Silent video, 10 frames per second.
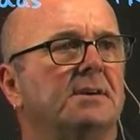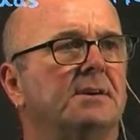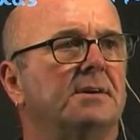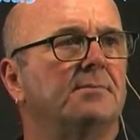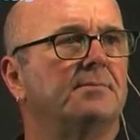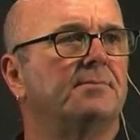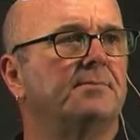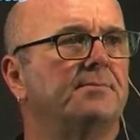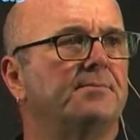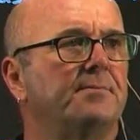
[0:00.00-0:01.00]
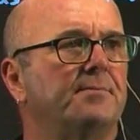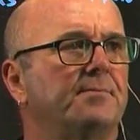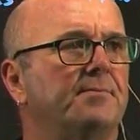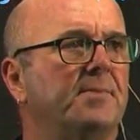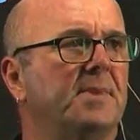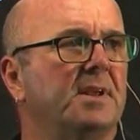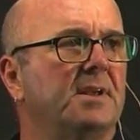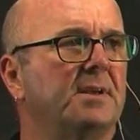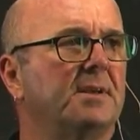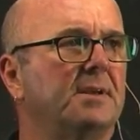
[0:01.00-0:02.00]

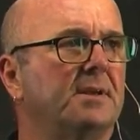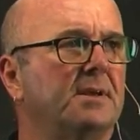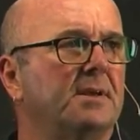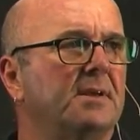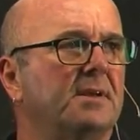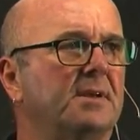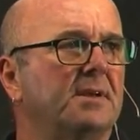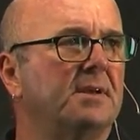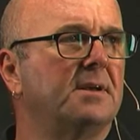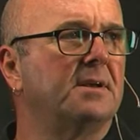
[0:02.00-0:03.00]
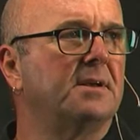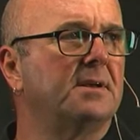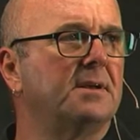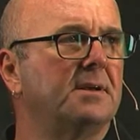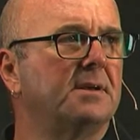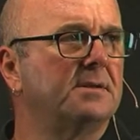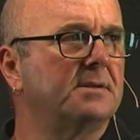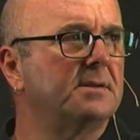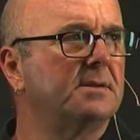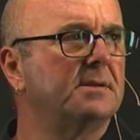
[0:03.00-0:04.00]

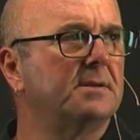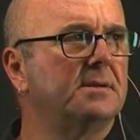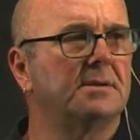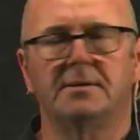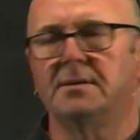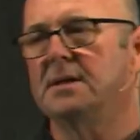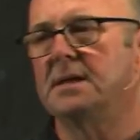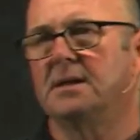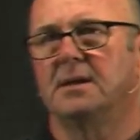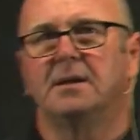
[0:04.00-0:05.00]
(no one is talking)